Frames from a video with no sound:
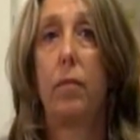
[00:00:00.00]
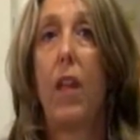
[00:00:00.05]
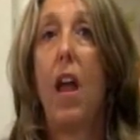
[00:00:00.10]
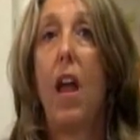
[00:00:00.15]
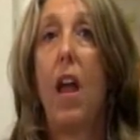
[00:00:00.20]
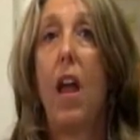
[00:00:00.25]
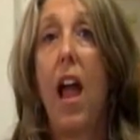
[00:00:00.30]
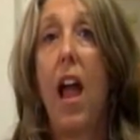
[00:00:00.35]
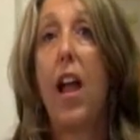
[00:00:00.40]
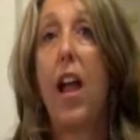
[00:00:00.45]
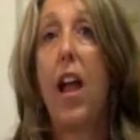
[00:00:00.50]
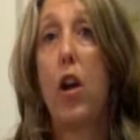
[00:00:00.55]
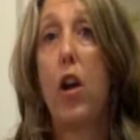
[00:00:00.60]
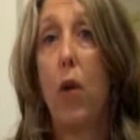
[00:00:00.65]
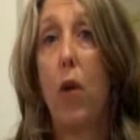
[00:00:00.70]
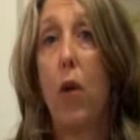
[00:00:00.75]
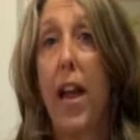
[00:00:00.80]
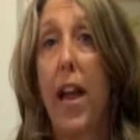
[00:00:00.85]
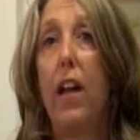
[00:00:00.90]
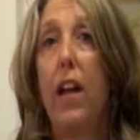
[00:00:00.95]
I
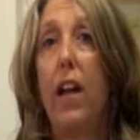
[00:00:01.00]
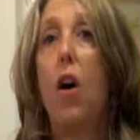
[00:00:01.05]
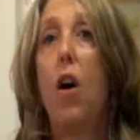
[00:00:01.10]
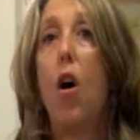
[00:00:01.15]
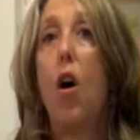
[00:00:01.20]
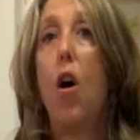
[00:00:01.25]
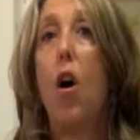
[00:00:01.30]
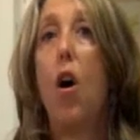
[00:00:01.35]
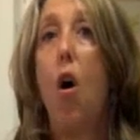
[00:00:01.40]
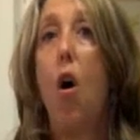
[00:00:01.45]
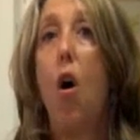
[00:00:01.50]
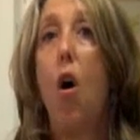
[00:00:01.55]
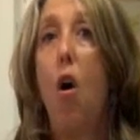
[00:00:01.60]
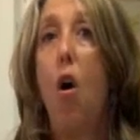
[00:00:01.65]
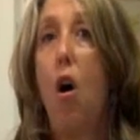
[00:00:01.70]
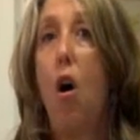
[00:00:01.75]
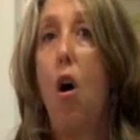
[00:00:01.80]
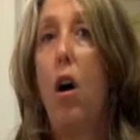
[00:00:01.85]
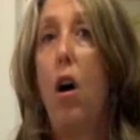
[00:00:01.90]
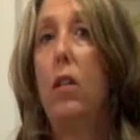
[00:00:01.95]
agree.
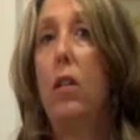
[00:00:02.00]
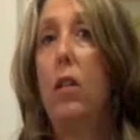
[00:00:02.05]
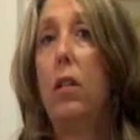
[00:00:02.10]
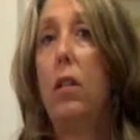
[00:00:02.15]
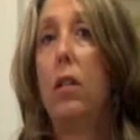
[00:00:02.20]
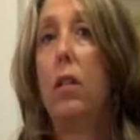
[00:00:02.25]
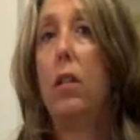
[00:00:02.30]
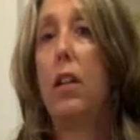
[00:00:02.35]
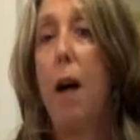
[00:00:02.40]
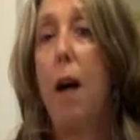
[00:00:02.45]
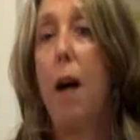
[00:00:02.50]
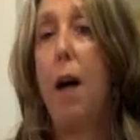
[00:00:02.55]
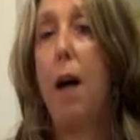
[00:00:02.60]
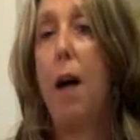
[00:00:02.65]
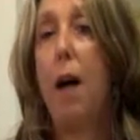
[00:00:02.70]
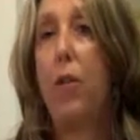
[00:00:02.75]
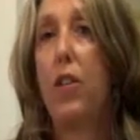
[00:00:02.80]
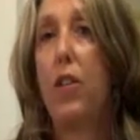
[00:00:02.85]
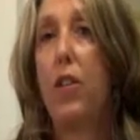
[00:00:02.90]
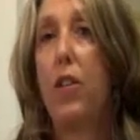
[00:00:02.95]
All
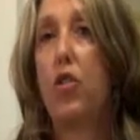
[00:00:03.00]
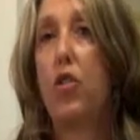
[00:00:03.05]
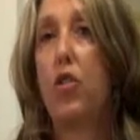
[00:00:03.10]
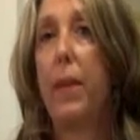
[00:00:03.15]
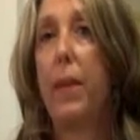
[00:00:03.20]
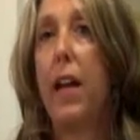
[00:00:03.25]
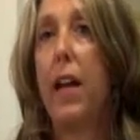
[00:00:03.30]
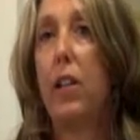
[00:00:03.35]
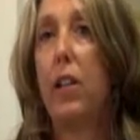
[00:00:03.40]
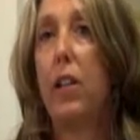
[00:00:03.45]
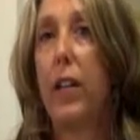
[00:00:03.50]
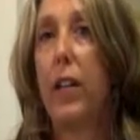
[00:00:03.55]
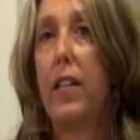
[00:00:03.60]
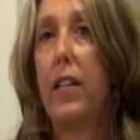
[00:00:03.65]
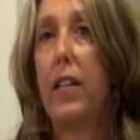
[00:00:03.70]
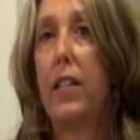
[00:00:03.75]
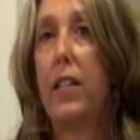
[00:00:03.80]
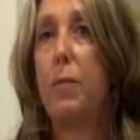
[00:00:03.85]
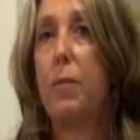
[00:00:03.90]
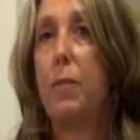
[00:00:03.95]
components should be
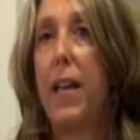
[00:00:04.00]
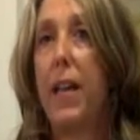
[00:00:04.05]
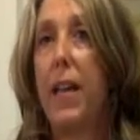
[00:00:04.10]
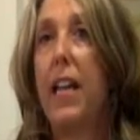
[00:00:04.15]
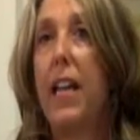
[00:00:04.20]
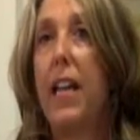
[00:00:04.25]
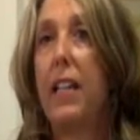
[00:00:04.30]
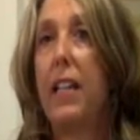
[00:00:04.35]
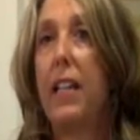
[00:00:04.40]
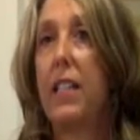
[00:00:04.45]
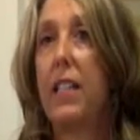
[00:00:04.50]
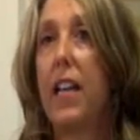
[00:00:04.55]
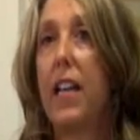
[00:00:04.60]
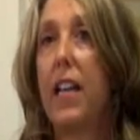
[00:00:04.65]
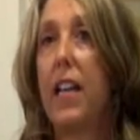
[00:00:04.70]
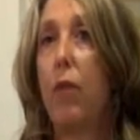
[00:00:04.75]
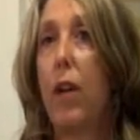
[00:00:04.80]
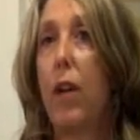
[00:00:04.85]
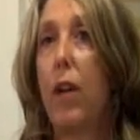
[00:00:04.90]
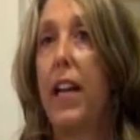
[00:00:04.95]
included: speaking,
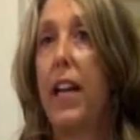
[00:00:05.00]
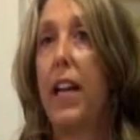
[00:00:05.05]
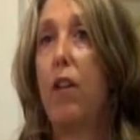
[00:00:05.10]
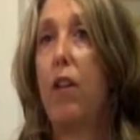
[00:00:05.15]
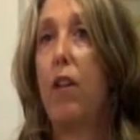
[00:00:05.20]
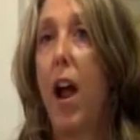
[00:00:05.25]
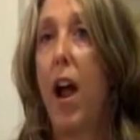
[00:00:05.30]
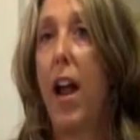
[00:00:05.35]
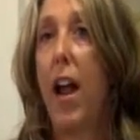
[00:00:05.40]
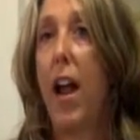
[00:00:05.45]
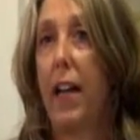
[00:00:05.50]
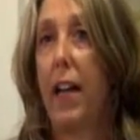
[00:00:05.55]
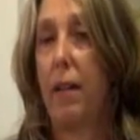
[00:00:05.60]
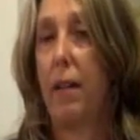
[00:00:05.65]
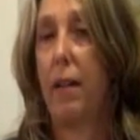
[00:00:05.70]
listening, reading, and writing.